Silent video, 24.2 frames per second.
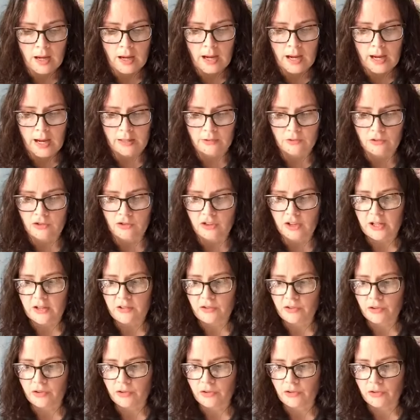And
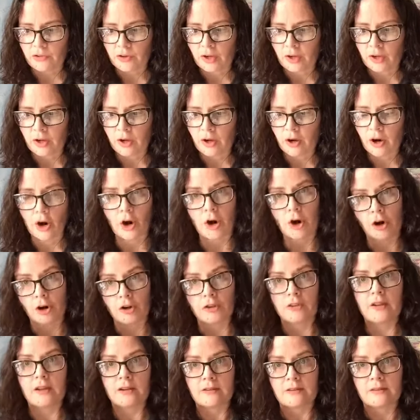Jesus
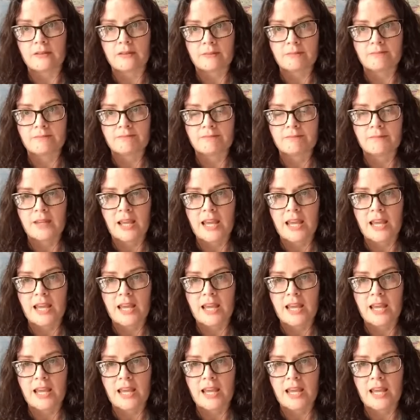heard this.